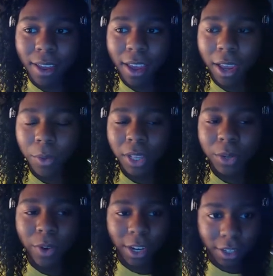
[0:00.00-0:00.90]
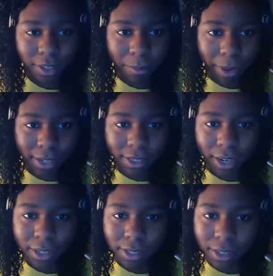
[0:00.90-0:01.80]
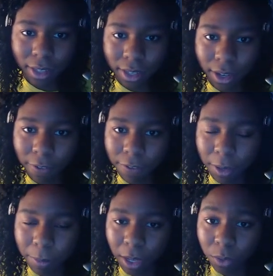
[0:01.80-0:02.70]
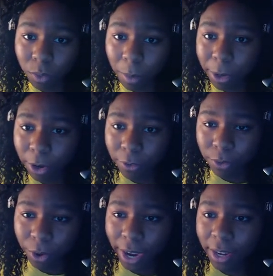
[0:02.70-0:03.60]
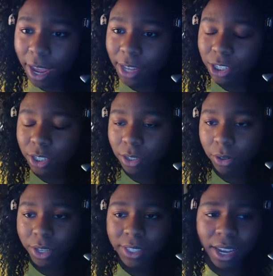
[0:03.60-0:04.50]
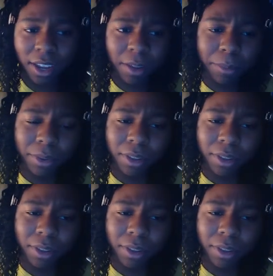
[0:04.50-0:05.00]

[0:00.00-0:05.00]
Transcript: quickly running to the bedside to see the young female rubbing her forehead as she slowly sat up.